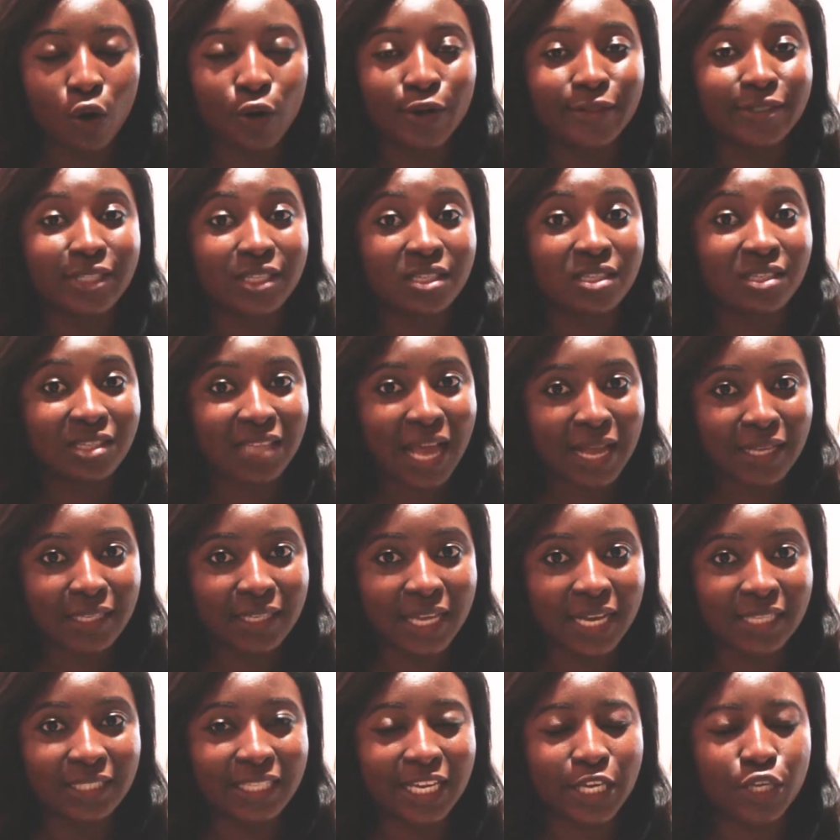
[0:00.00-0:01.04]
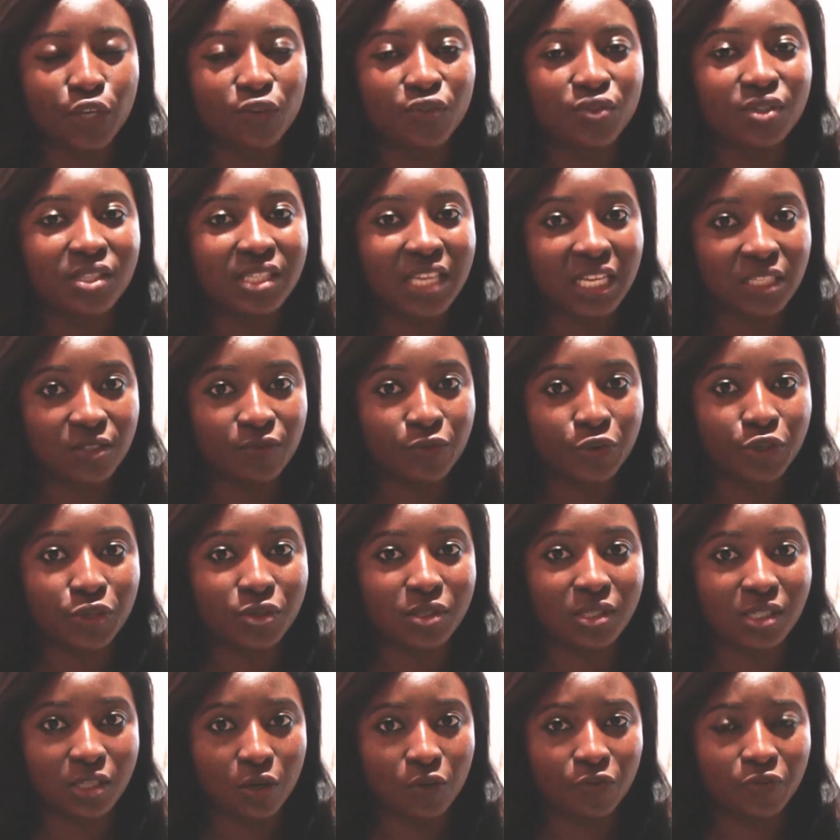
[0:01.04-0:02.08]
on the standard that you set for
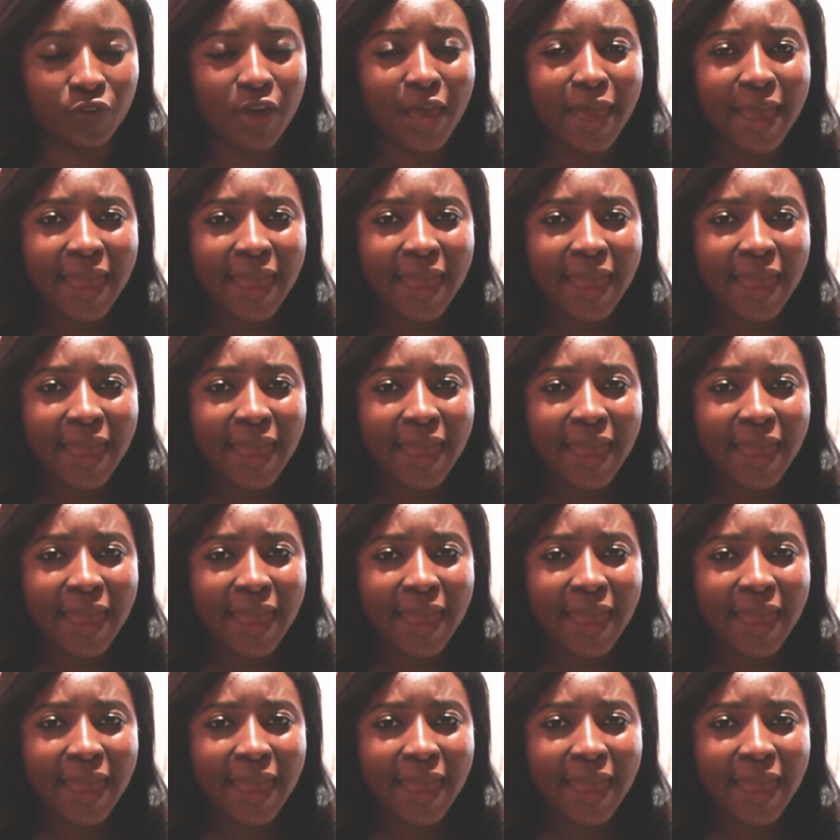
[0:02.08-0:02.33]
yourself.